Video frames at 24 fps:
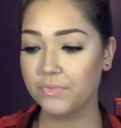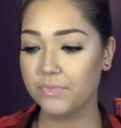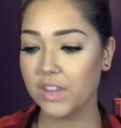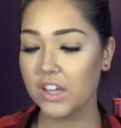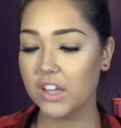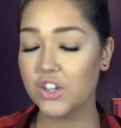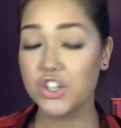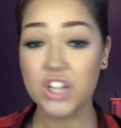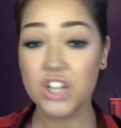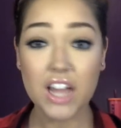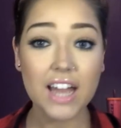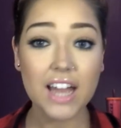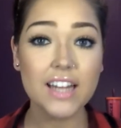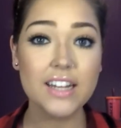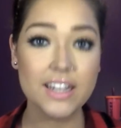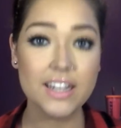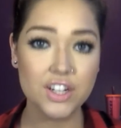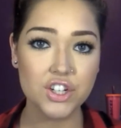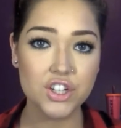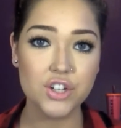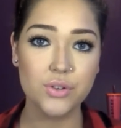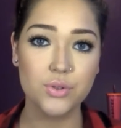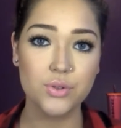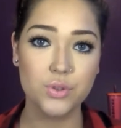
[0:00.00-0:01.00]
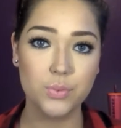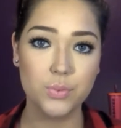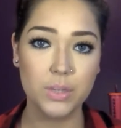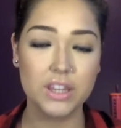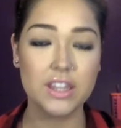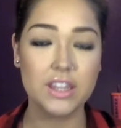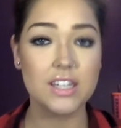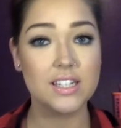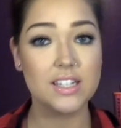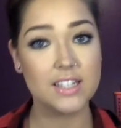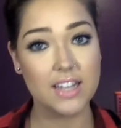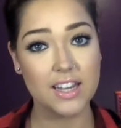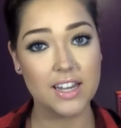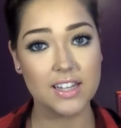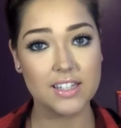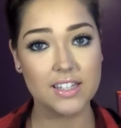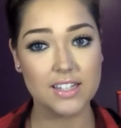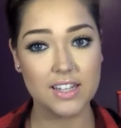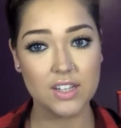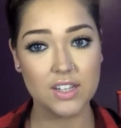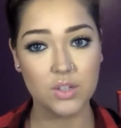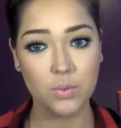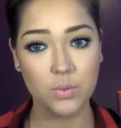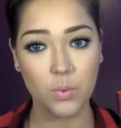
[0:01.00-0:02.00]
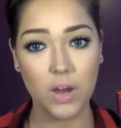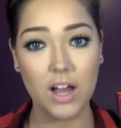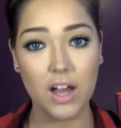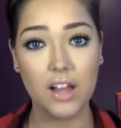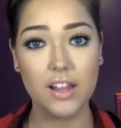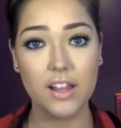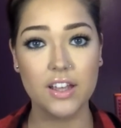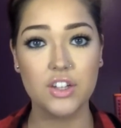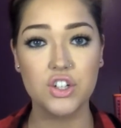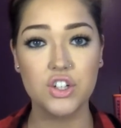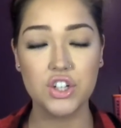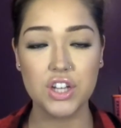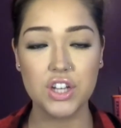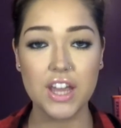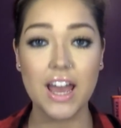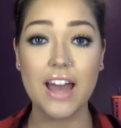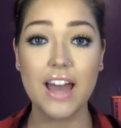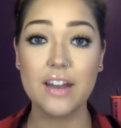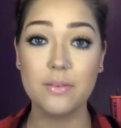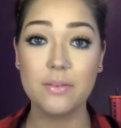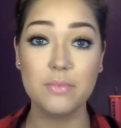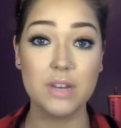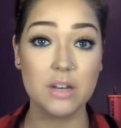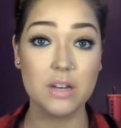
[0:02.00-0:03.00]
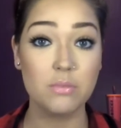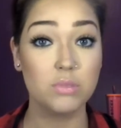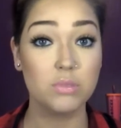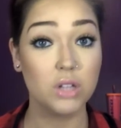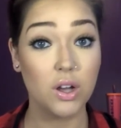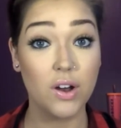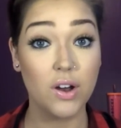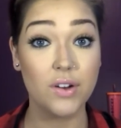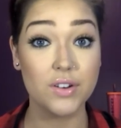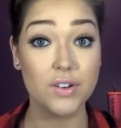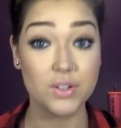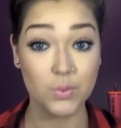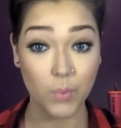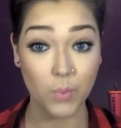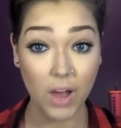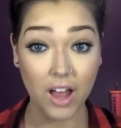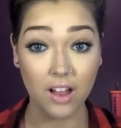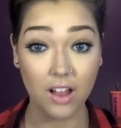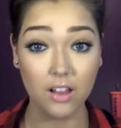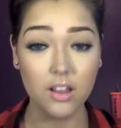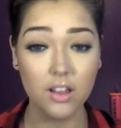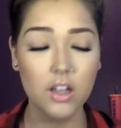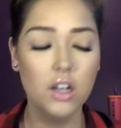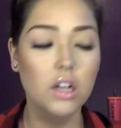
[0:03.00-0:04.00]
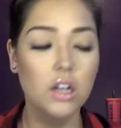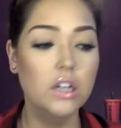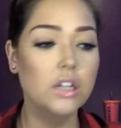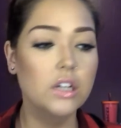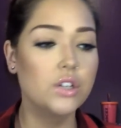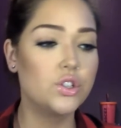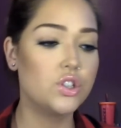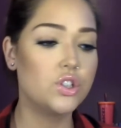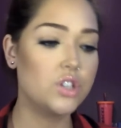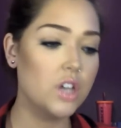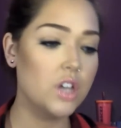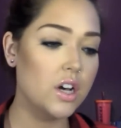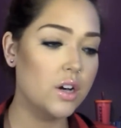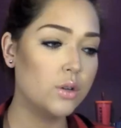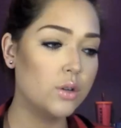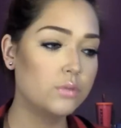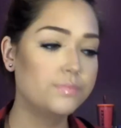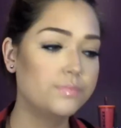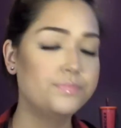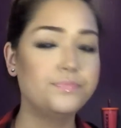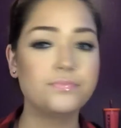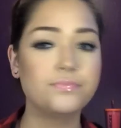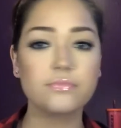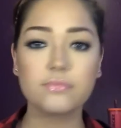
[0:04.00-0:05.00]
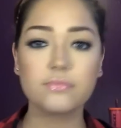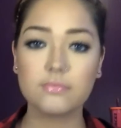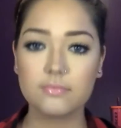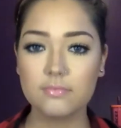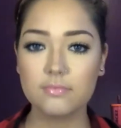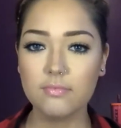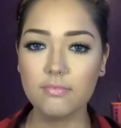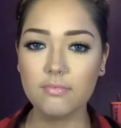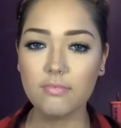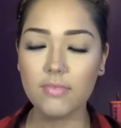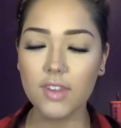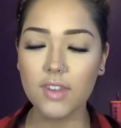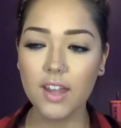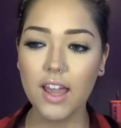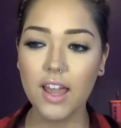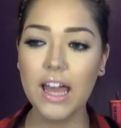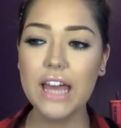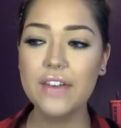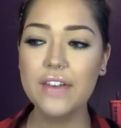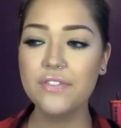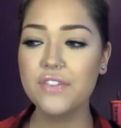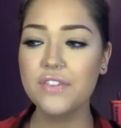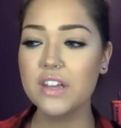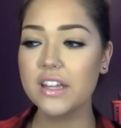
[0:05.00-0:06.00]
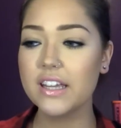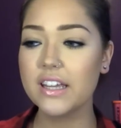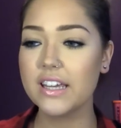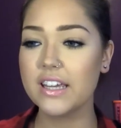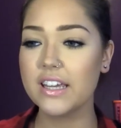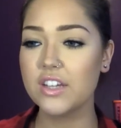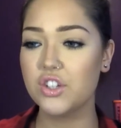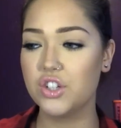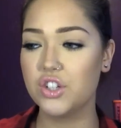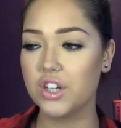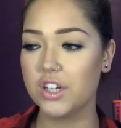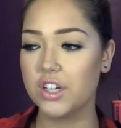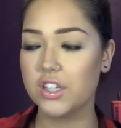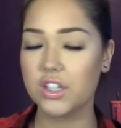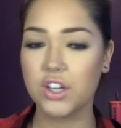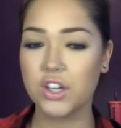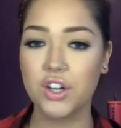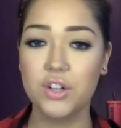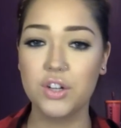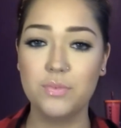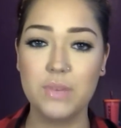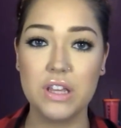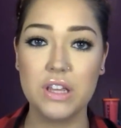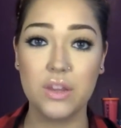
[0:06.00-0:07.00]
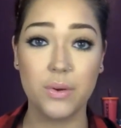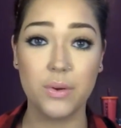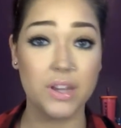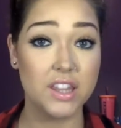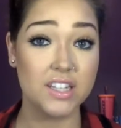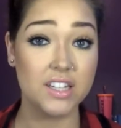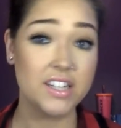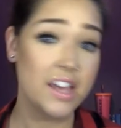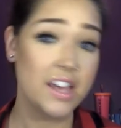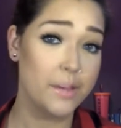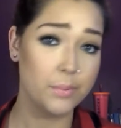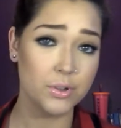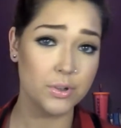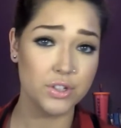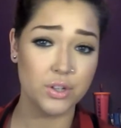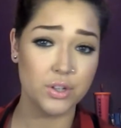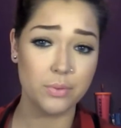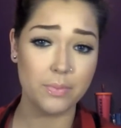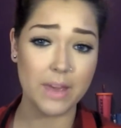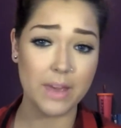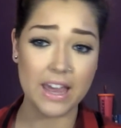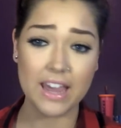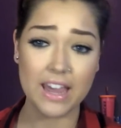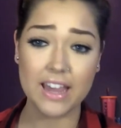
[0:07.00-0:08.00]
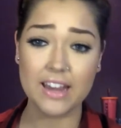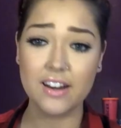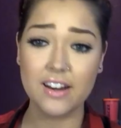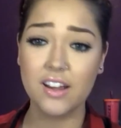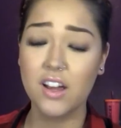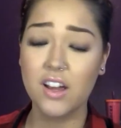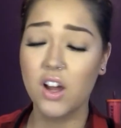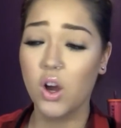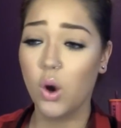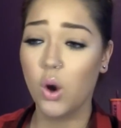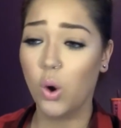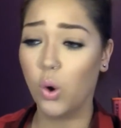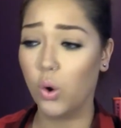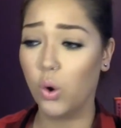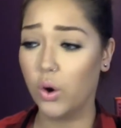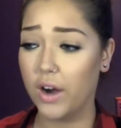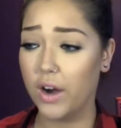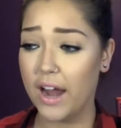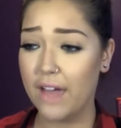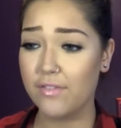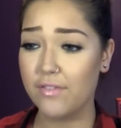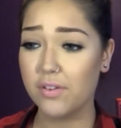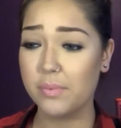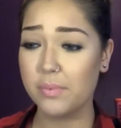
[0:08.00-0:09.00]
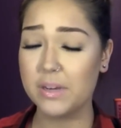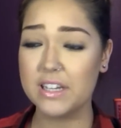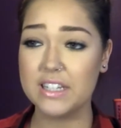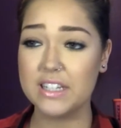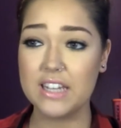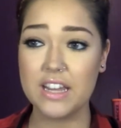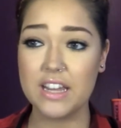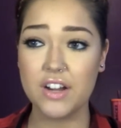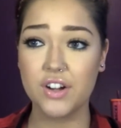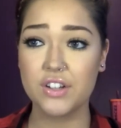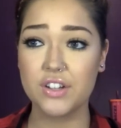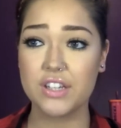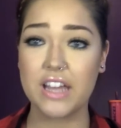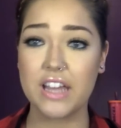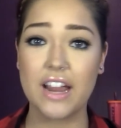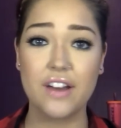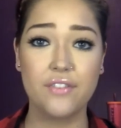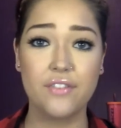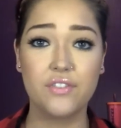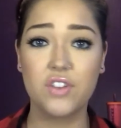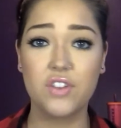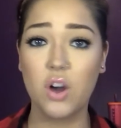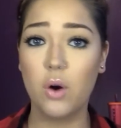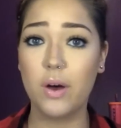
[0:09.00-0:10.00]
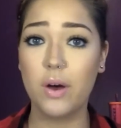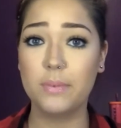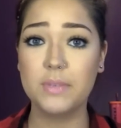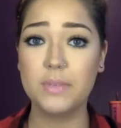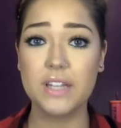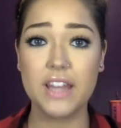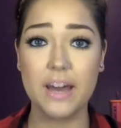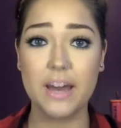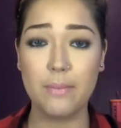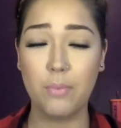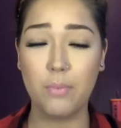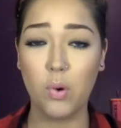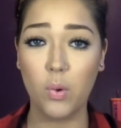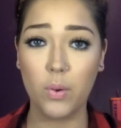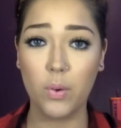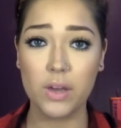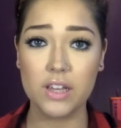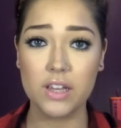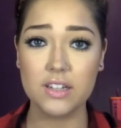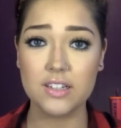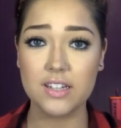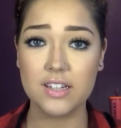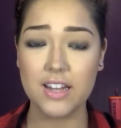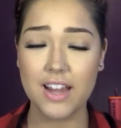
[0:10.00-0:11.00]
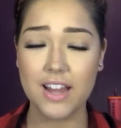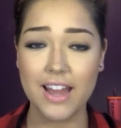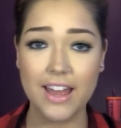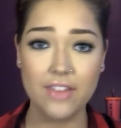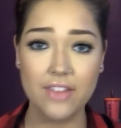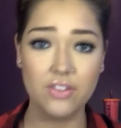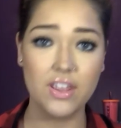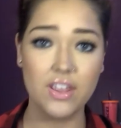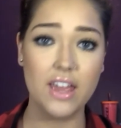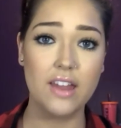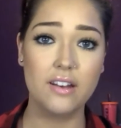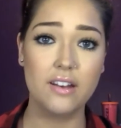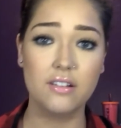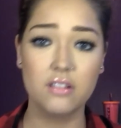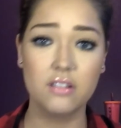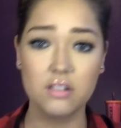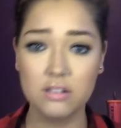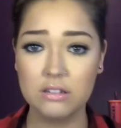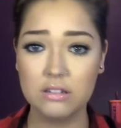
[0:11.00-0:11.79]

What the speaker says: she had issues with the 6 as well, and she had a mini blowout as well. So I feel like it just could be the way the tapers are made, or everybody's ears kind of go up to that point and then